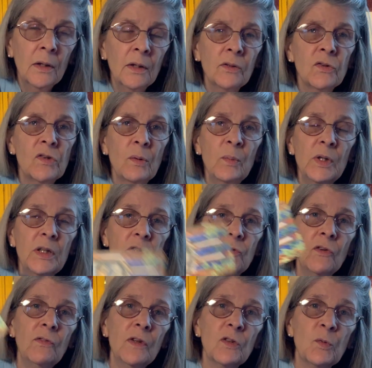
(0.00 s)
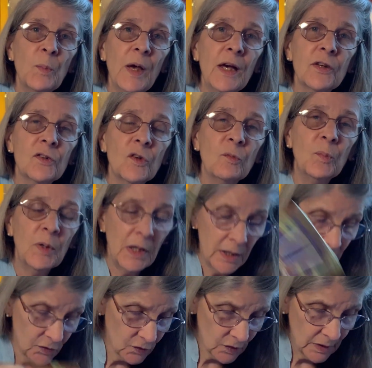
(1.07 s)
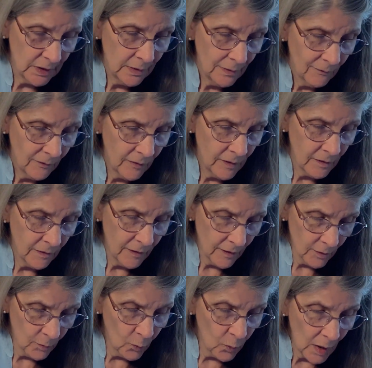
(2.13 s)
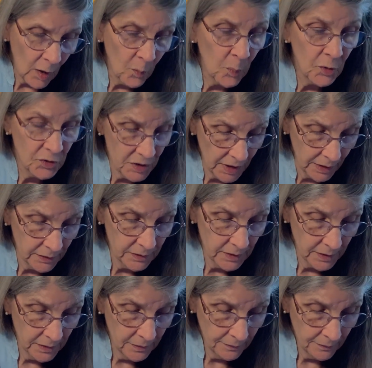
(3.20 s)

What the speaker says: somebody's in this passive place, they're well protected.